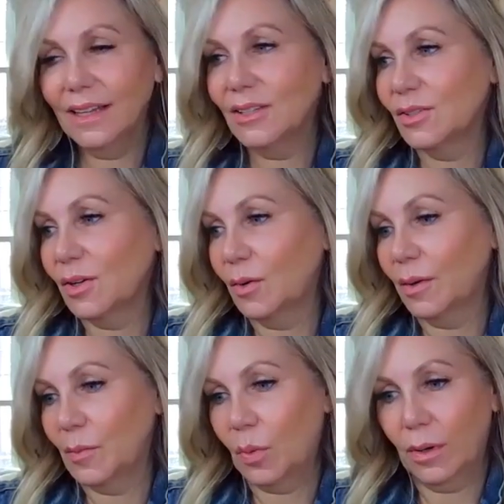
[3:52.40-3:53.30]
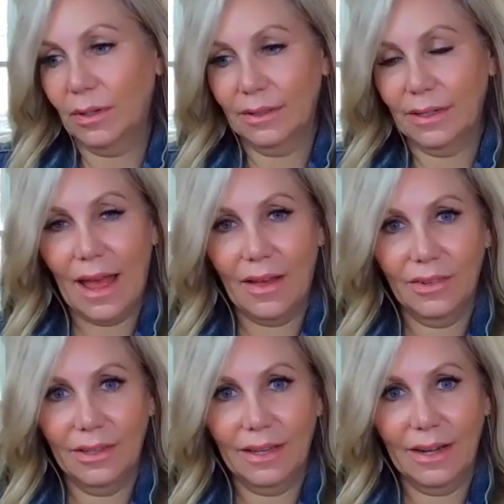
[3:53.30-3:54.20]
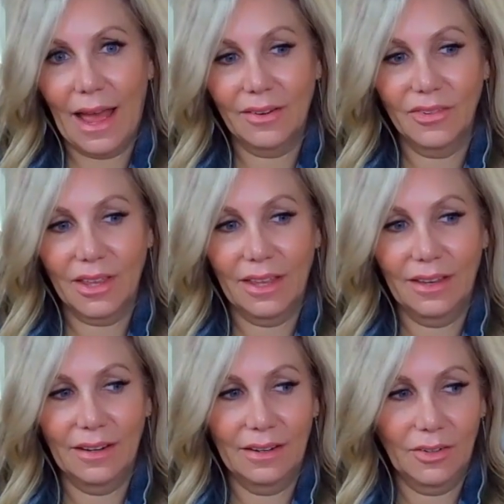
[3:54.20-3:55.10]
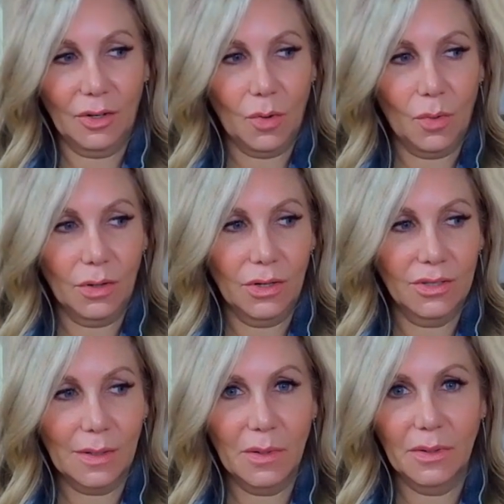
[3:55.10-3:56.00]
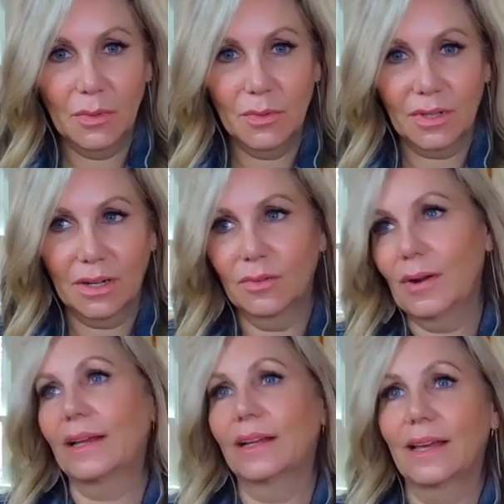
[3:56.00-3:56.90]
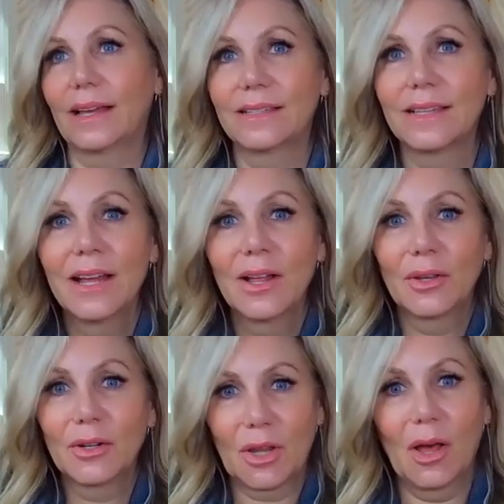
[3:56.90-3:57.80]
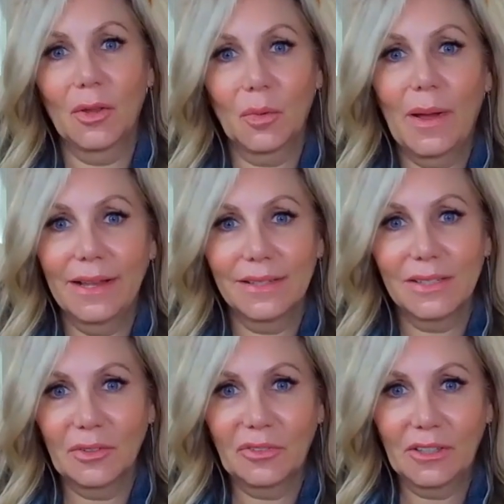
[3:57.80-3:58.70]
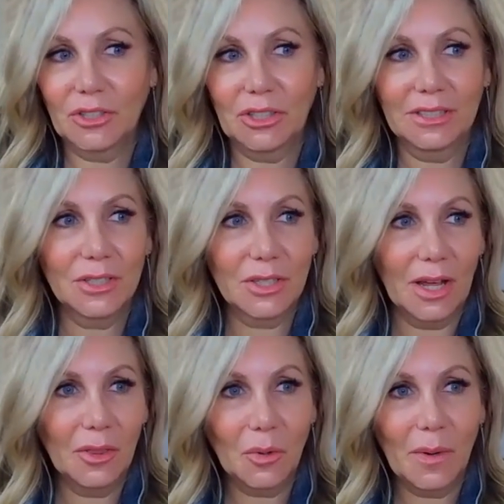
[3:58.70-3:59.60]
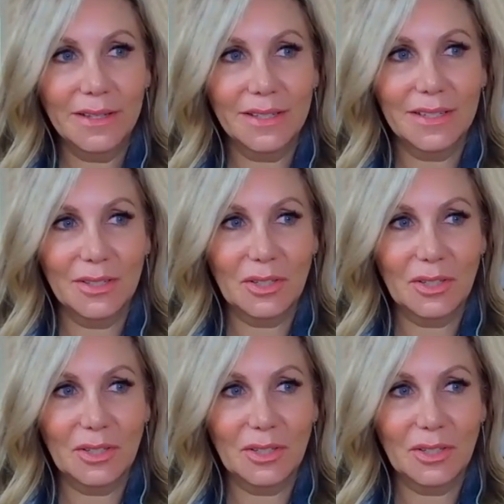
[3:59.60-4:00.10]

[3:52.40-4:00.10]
that's so important, having an advocate in your corner, somebody who's going to recognize there's other ways to function, there's other ways to